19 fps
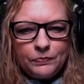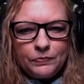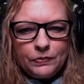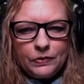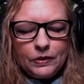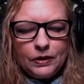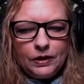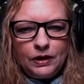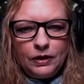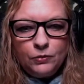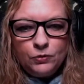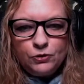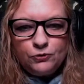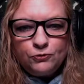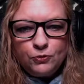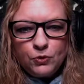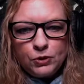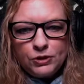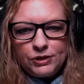He was
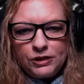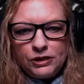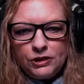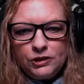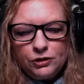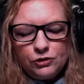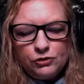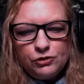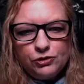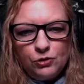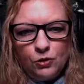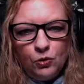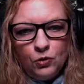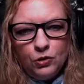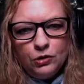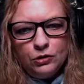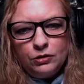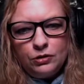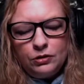14 years
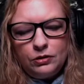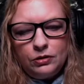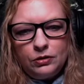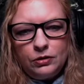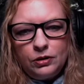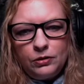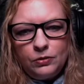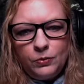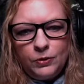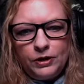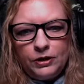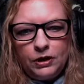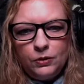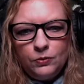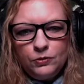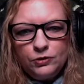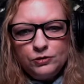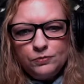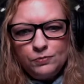old when he
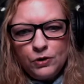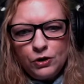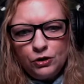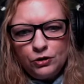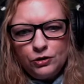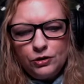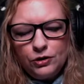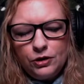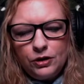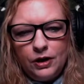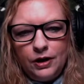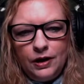was murdered.